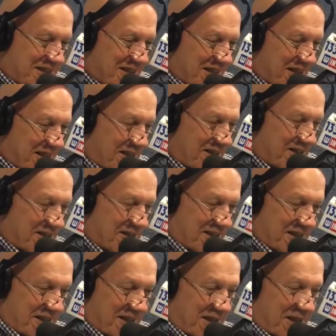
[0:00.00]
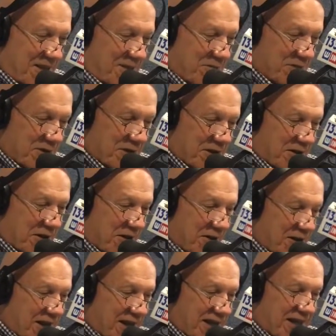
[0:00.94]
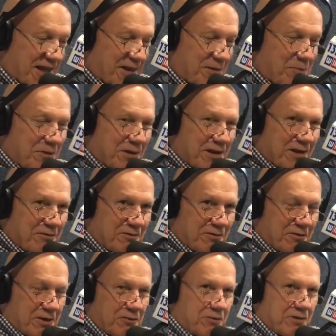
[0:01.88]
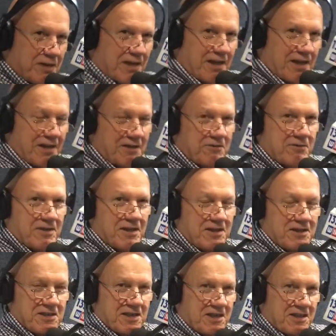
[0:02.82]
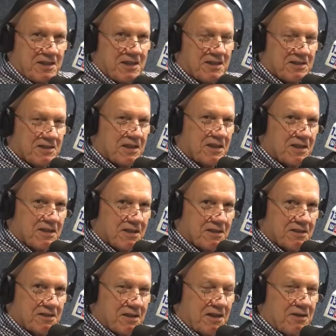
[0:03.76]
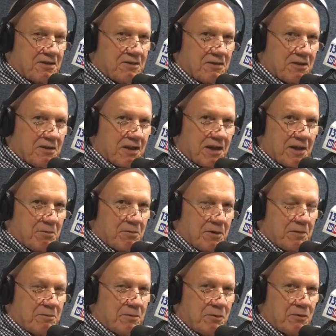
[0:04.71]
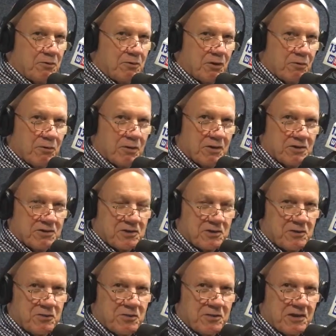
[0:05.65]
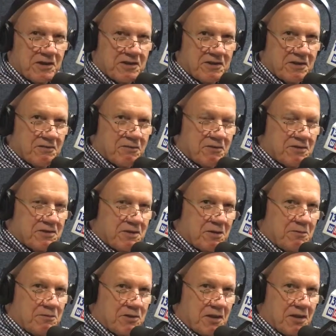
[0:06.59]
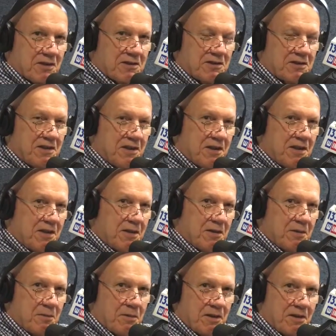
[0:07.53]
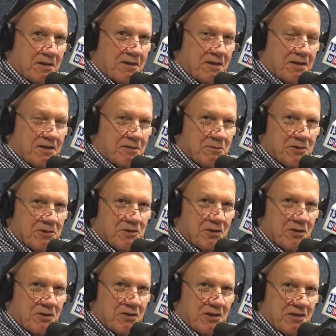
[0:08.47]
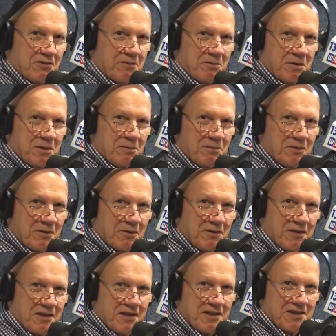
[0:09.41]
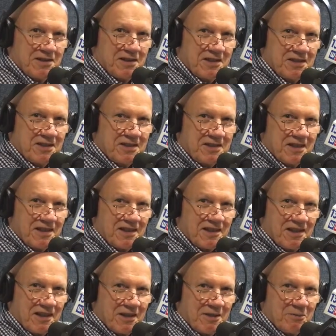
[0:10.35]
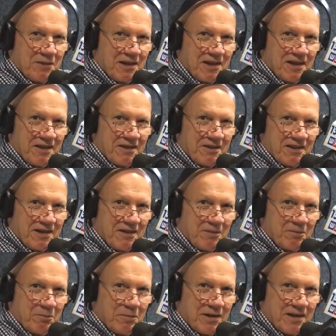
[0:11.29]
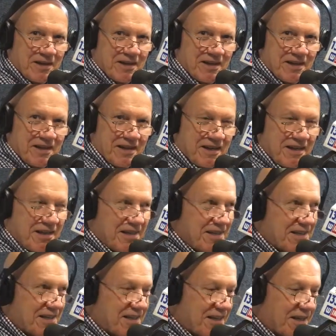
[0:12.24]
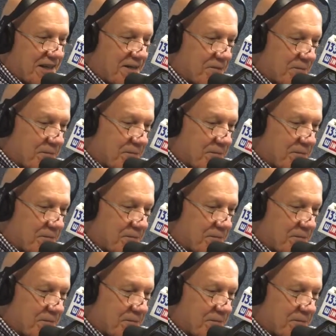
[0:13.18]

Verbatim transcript: Like, I, I, I gotta believe when, when I when I say things like this, I know there are a lot of people who are well schooled on different subjects, but I think the majority of people tend to think like me. I'll I'll bet on that any day.